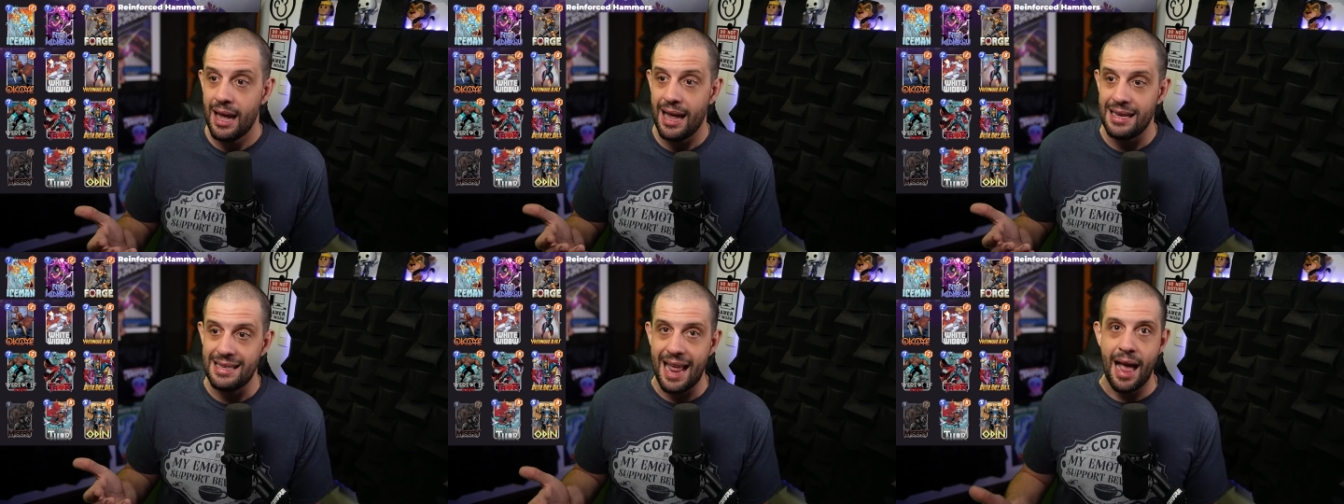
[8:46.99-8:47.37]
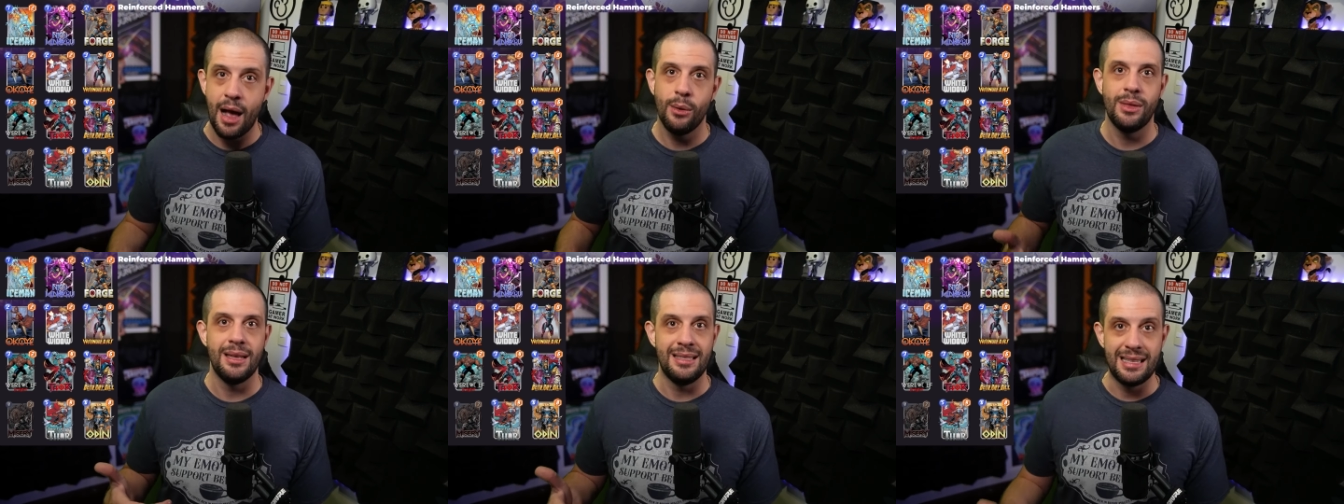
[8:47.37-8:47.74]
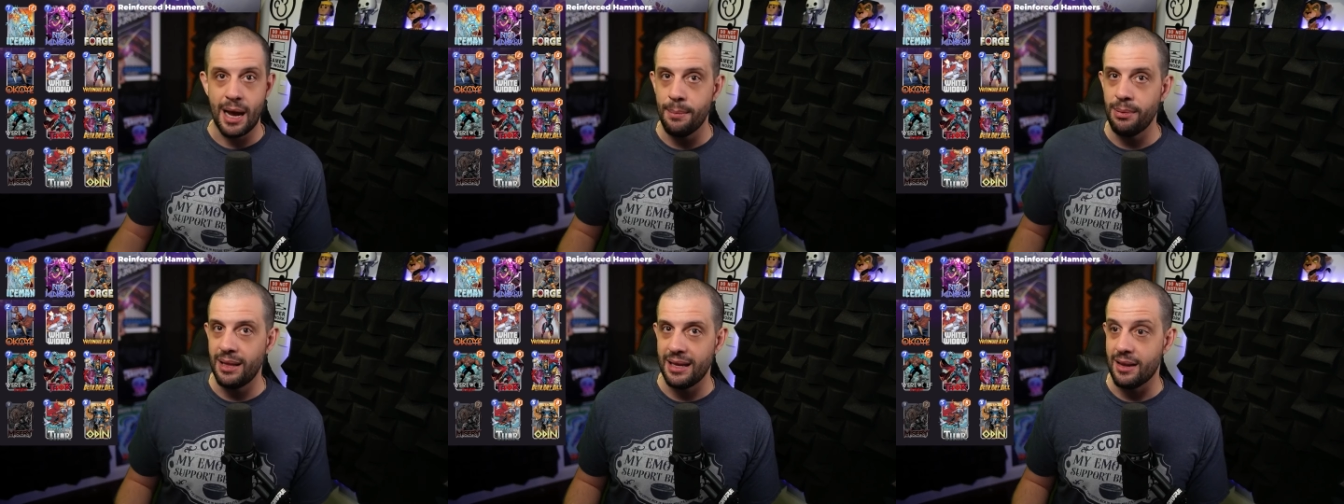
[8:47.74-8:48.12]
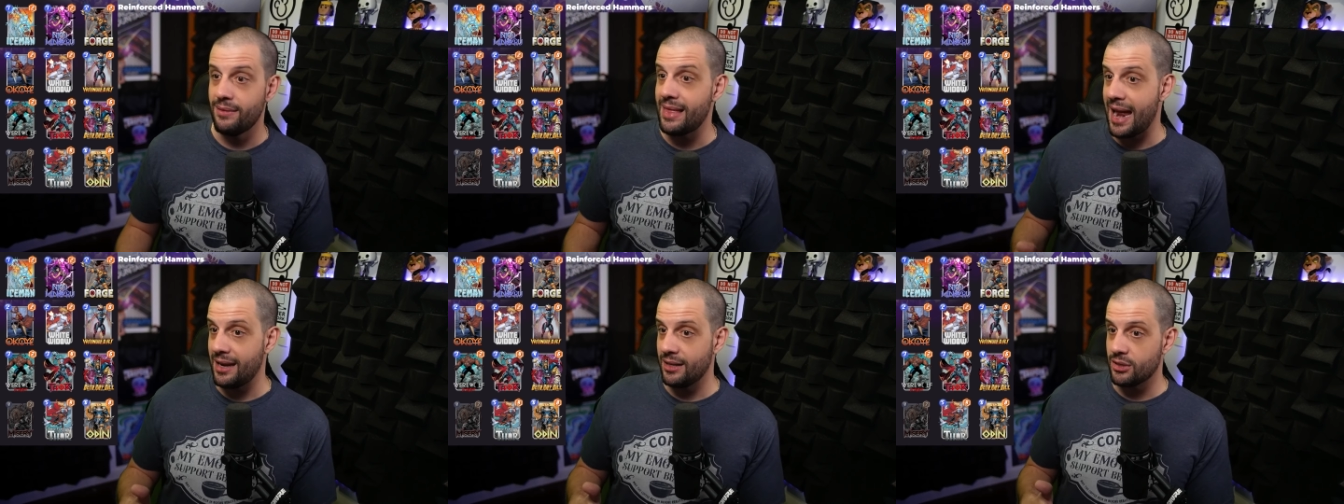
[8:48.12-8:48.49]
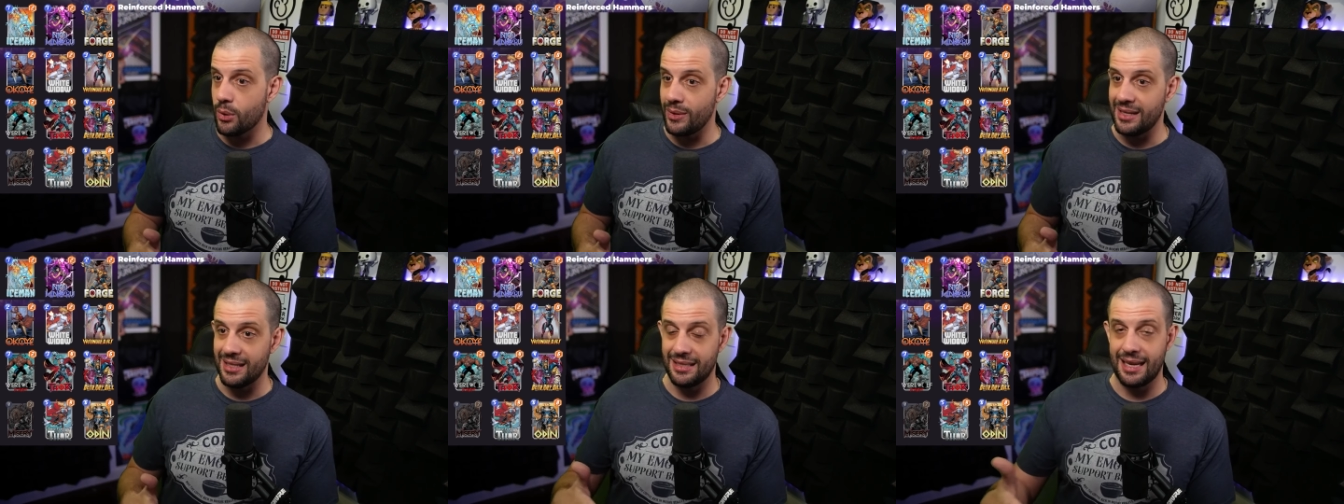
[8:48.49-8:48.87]
and now the doubling of that is
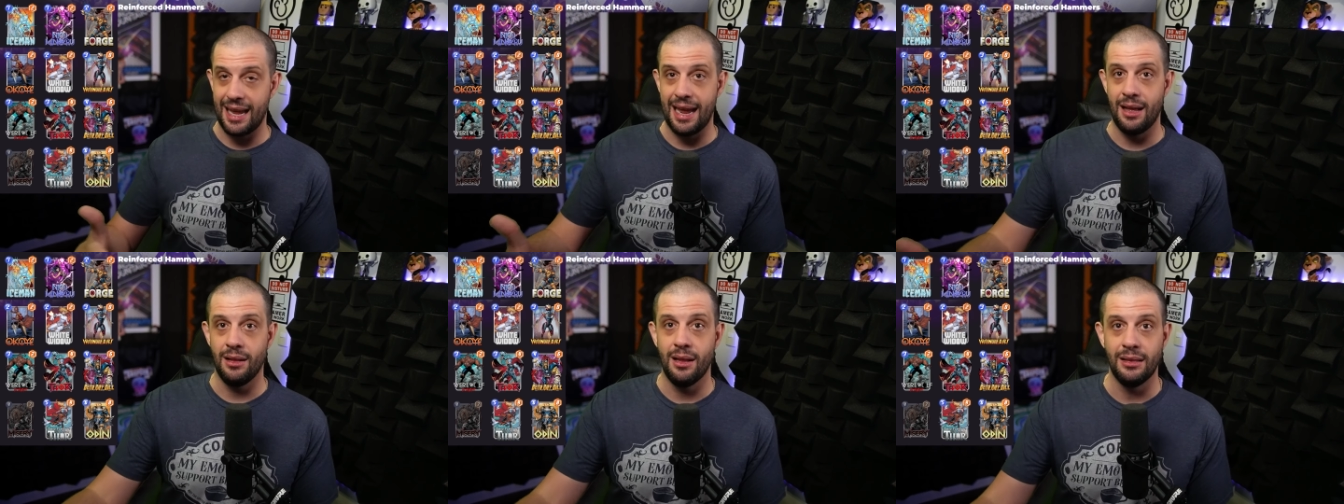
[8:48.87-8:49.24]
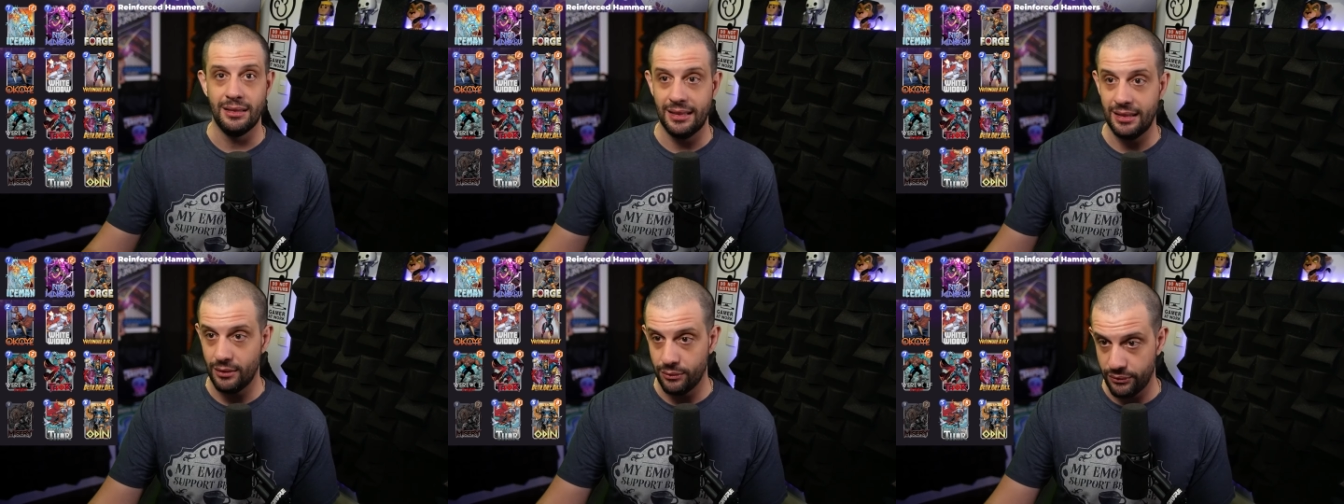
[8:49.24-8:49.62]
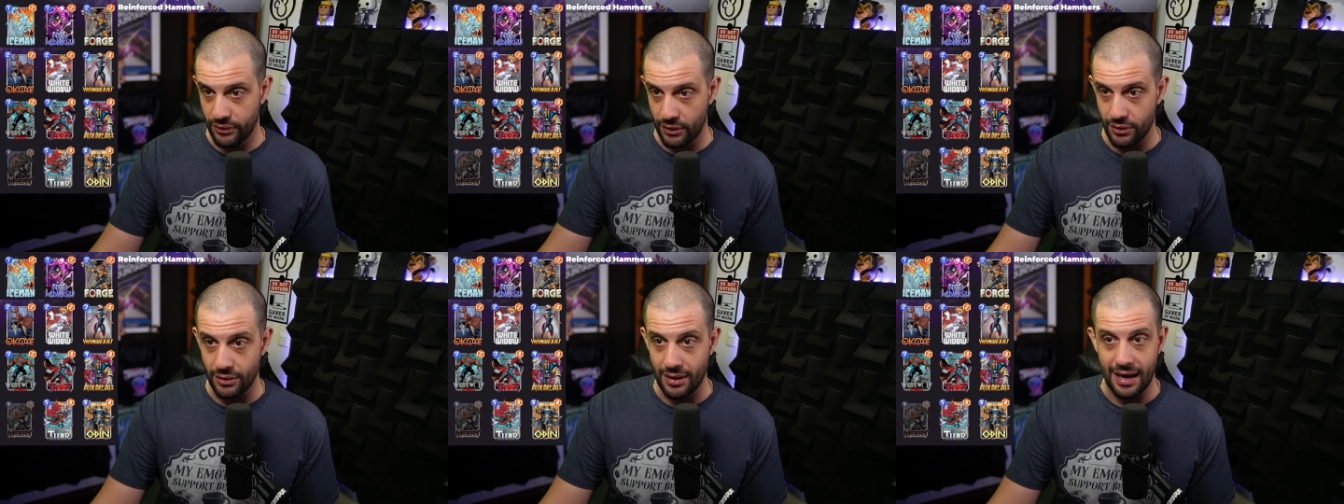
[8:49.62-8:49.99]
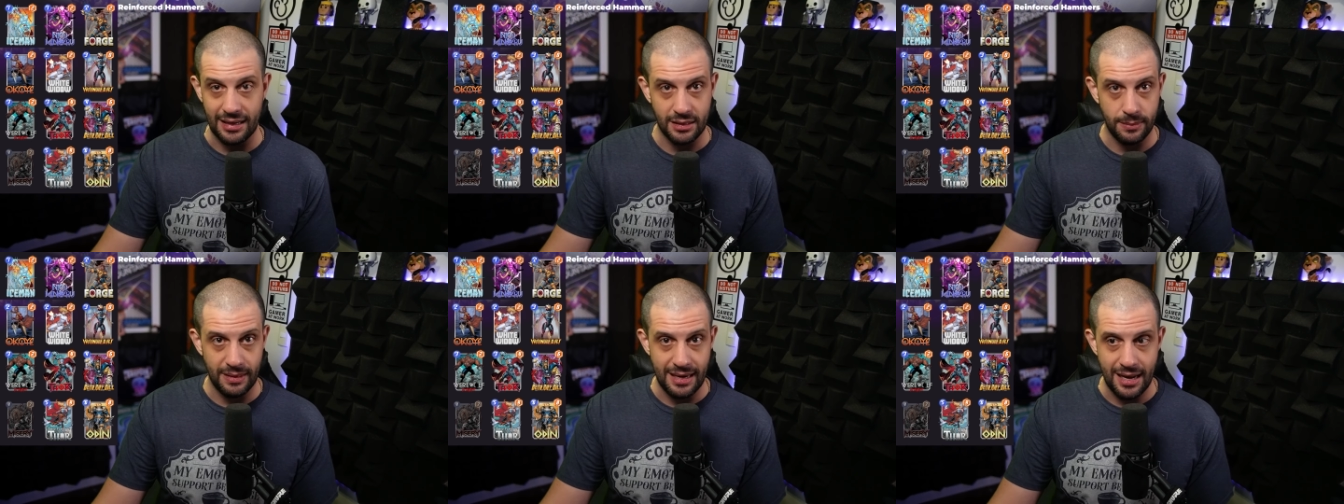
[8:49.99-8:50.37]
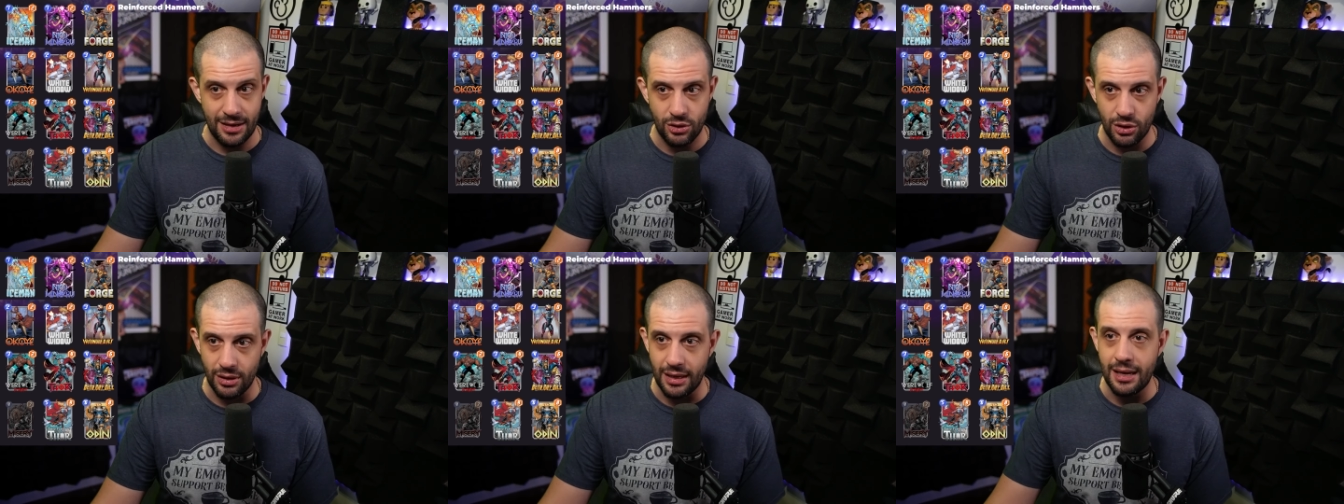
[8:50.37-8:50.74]
going to scale a little further
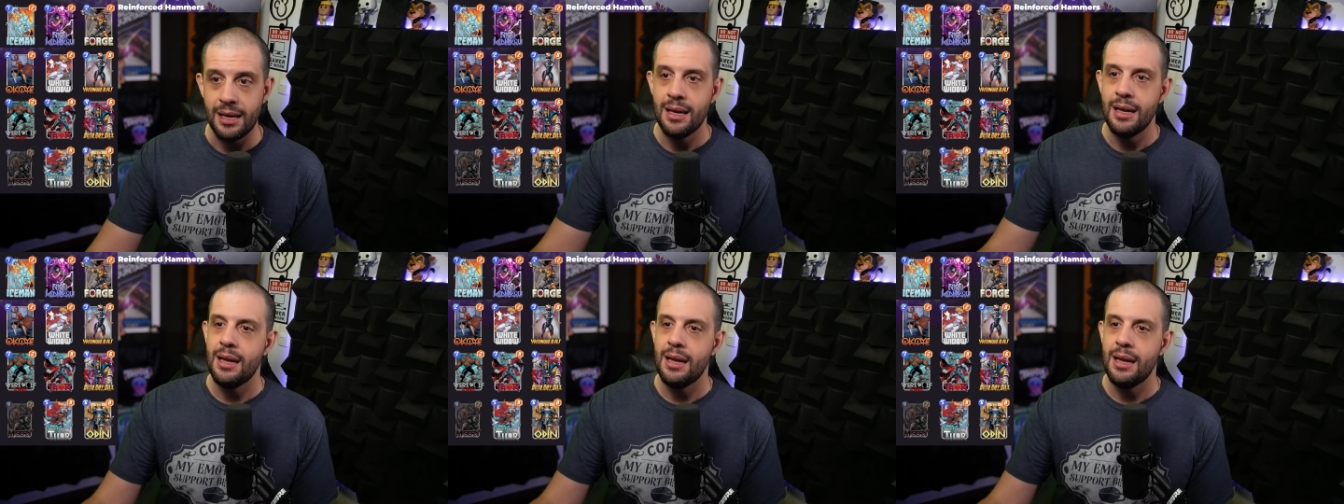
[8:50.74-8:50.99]
exponentially.